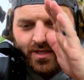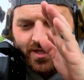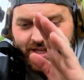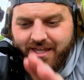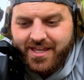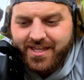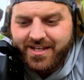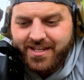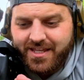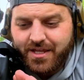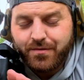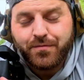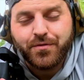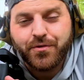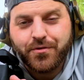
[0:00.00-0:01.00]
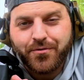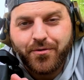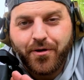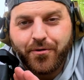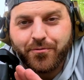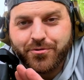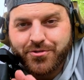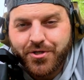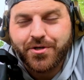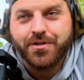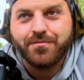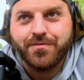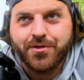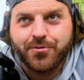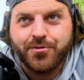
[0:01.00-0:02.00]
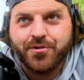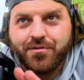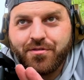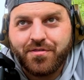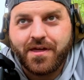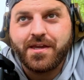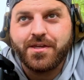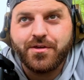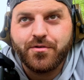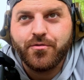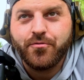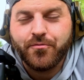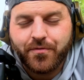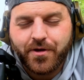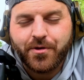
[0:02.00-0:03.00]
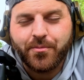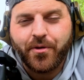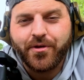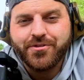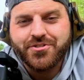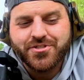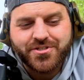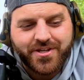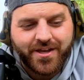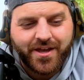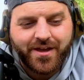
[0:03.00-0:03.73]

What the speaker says: Again, if you are a returning viewer, thank you very much.